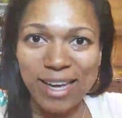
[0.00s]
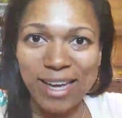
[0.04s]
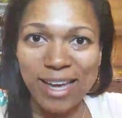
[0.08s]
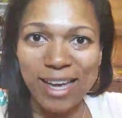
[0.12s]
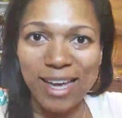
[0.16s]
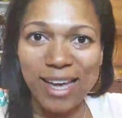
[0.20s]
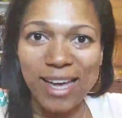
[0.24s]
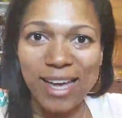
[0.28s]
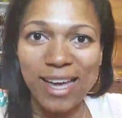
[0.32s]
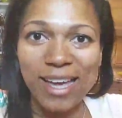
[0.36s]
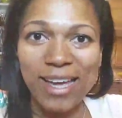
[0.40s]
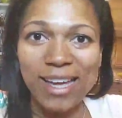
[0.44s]

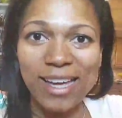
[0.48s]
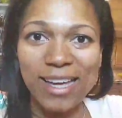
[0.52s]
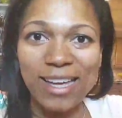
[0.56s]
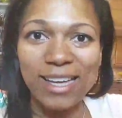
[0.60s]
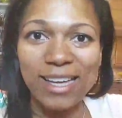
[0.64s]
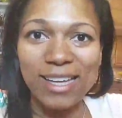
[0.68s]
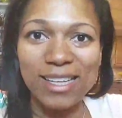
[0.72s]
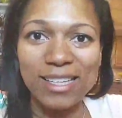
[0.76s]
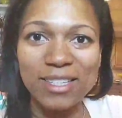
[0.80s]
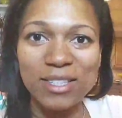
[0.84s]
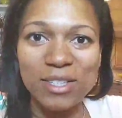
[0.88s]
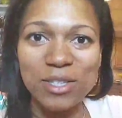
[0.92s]

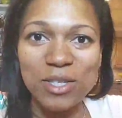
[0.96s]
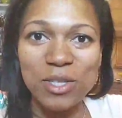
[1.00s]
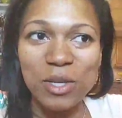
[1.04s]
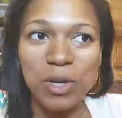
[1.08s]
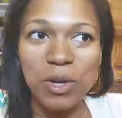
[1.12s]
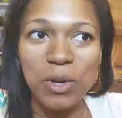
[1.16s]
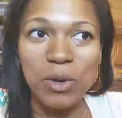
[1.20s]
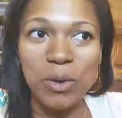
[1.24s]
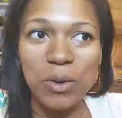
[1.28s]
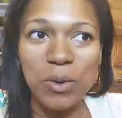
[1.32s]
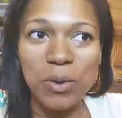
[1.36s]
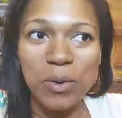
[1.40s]
And
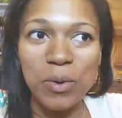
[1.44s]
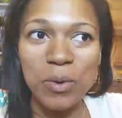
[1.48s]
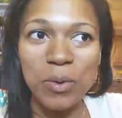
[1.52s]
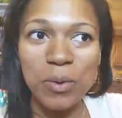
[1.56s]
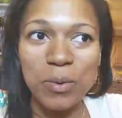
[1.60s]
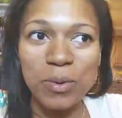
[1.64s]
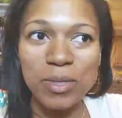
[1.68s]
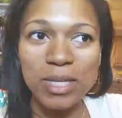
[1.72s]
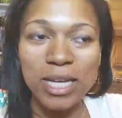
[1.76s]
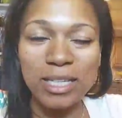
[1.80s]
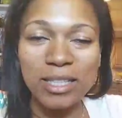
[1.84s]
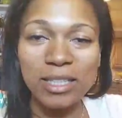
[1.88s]

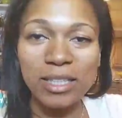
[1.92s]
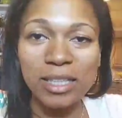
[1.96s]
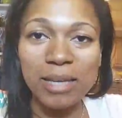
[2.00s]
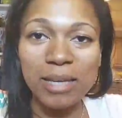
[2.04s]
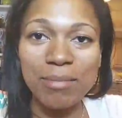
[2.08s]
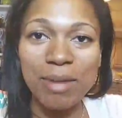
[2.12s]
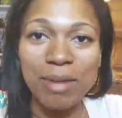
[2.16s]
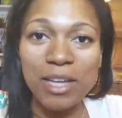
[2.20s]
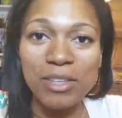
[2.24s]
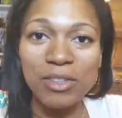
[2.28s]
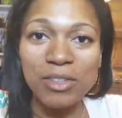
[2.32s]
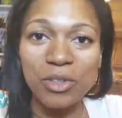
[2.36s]
so technically
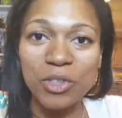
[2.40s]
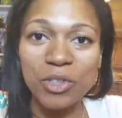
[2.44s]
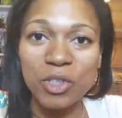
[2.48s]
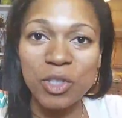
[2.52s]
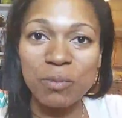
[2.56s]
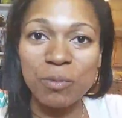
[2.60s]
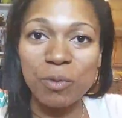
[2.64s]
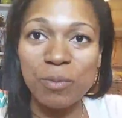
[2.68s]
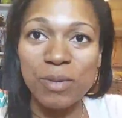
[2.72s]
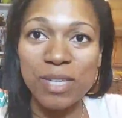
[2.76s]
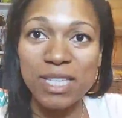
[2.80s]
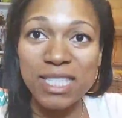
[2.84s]
my
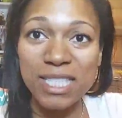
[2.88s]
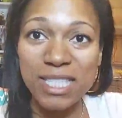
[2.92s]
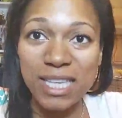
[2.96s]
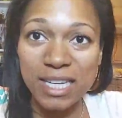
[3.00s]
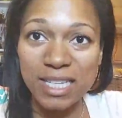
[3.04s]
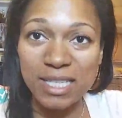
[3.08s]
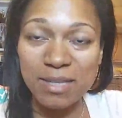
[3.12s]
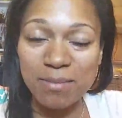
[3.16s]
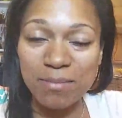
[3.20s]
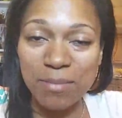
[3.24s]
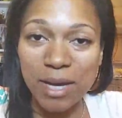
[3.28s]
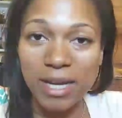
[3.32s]
internship will be
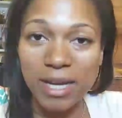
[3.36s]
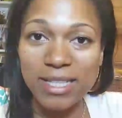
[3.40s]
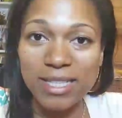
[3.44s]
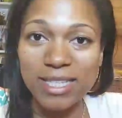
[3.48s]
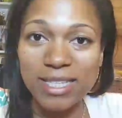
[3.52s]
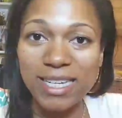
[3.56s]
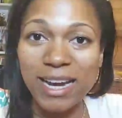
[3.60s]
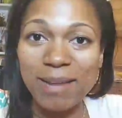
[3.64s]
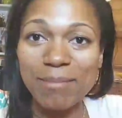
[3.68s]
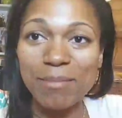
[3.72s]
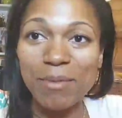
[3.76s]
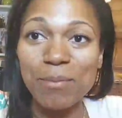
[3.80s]
6
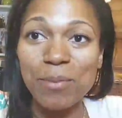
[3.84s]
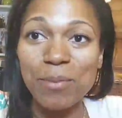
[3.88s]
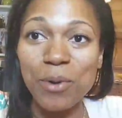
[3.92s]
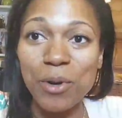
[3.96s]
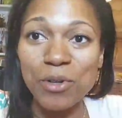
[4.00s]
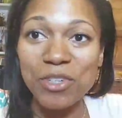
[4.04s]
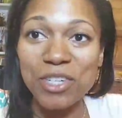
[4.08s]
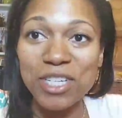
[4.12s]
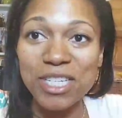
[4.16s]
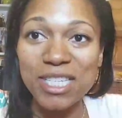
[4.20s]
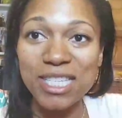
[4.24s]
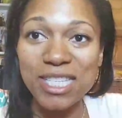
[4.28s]
months, and I'm
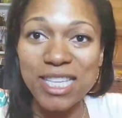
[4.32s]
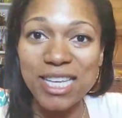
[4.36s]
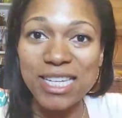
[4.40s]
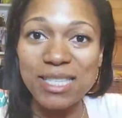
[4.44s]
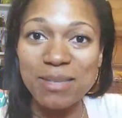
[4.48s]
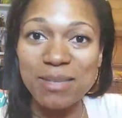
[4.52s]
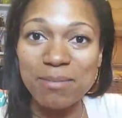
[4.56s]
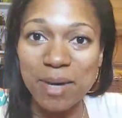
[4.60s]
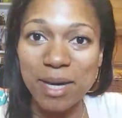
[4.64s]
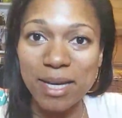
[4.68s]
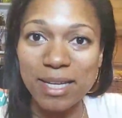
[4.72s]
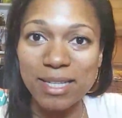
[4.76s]
approaching
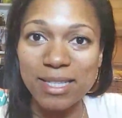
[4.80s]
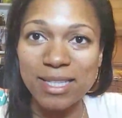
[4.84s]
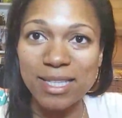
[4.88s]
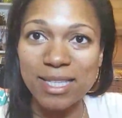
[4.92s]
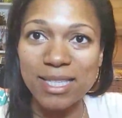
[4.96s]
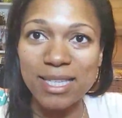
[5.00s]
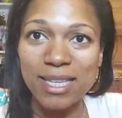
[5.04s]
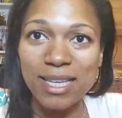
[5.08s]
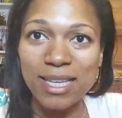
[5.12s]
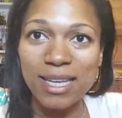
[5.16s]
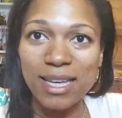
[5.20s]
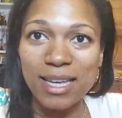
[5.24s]
6
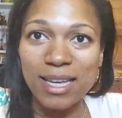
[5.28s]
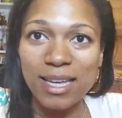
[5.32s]
months.